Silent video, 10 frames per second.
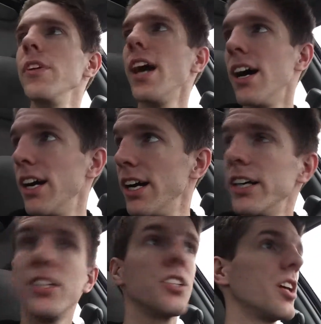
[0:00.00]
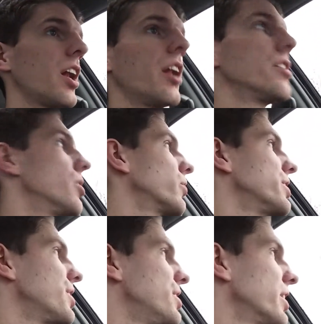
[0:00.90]
Yeah, just got out of
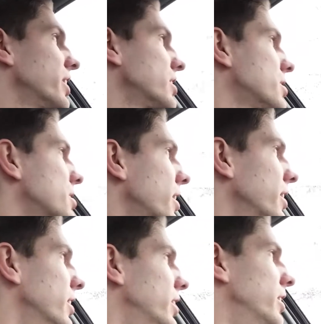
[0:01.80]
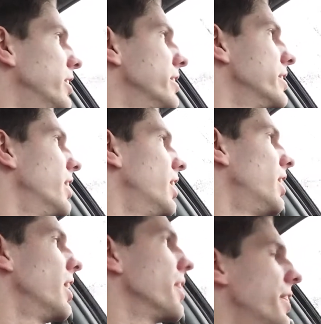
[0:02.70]
tokens and tickets, and,
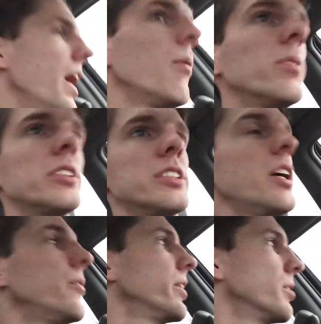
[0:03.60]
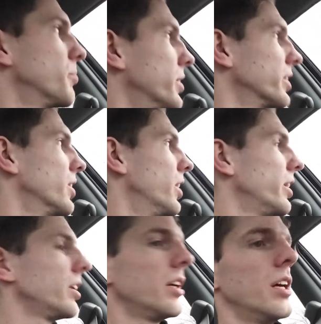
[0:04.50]
that one's sounding pretty
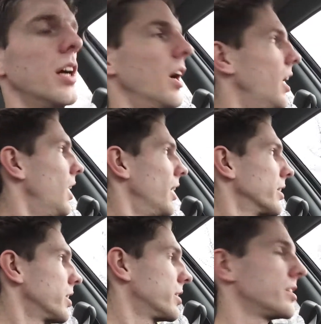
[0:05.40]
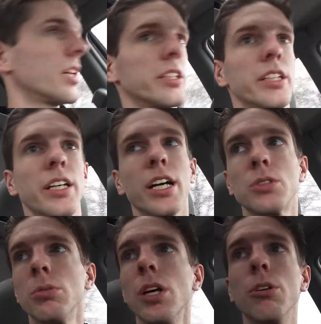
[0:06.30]
good. I got to talk to the
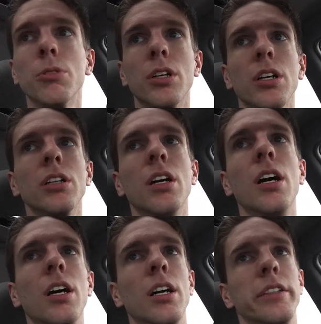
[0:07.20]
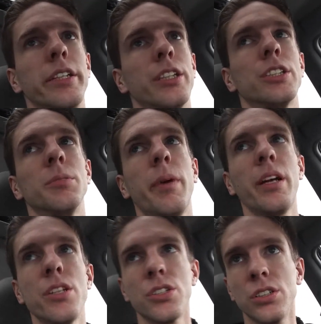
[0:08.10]
actual owner, not just the
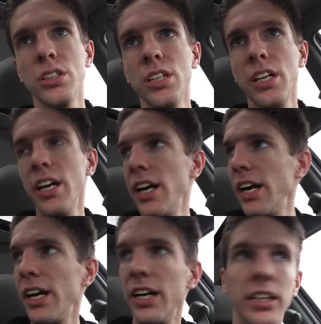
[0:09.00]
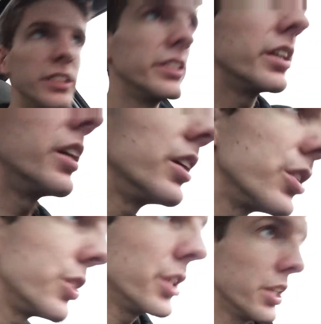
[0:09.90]
manager, and,
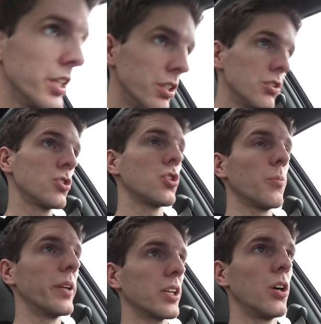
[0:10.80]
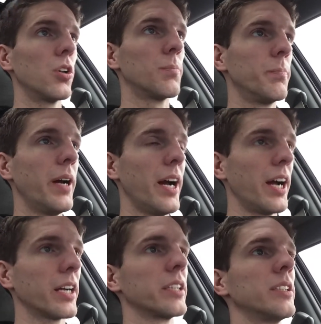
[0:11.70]
she told me to call her
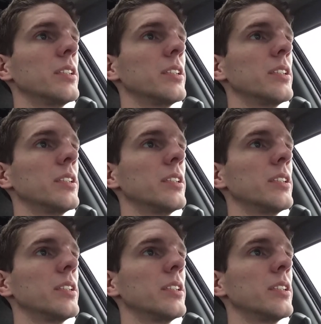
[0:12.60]
back.